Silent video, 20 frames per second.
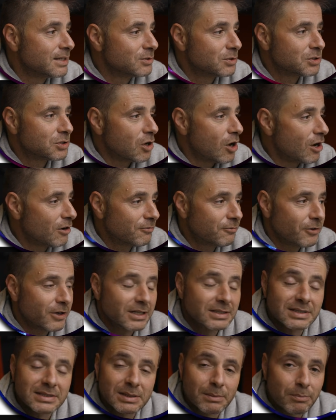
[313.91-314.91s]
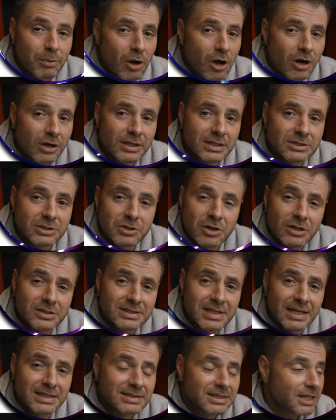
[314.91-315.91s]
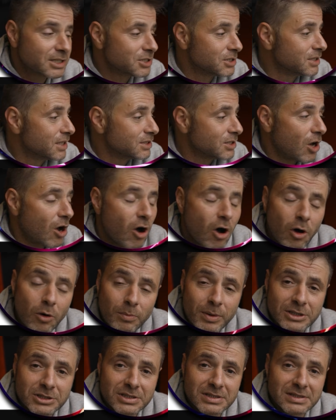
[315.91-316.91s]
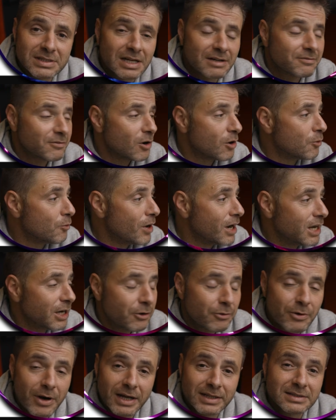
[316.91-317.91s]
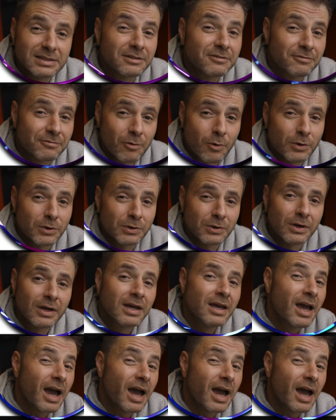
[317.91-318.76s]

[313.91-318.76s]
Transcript: There's also offerings, there's a blog, there's a contact section. There's a whole bunch of stuff already created for you.